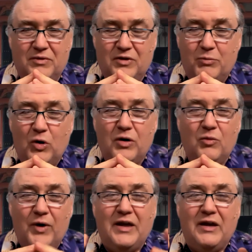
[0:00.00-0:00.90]
The book
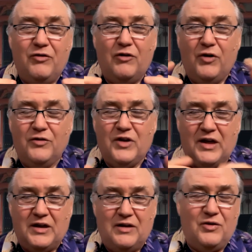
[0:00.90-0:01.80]
Reiki for First
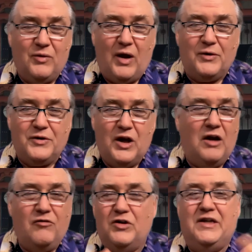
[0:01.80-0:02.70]
Aid is around
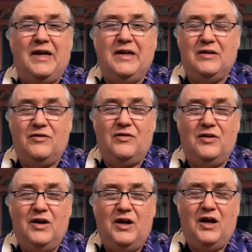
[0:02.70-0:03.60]
for decades.
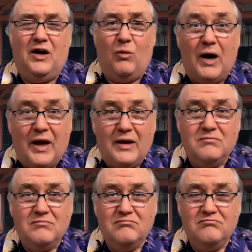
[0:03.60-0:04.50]
Why?
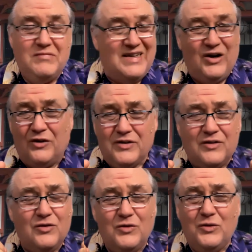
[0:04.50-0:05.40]
Because
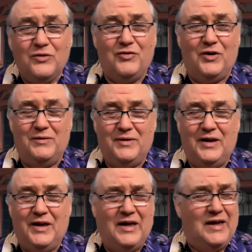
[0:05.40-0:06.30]
it's so useful.
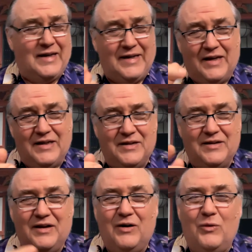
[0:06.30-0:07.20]
Get it.
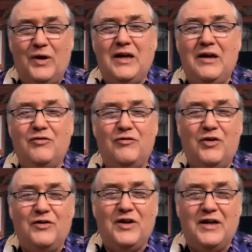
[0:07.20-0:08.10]
Reiki for
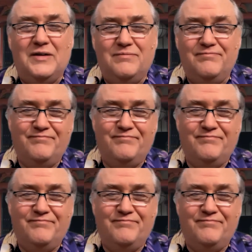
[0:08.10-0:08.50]
First Aid.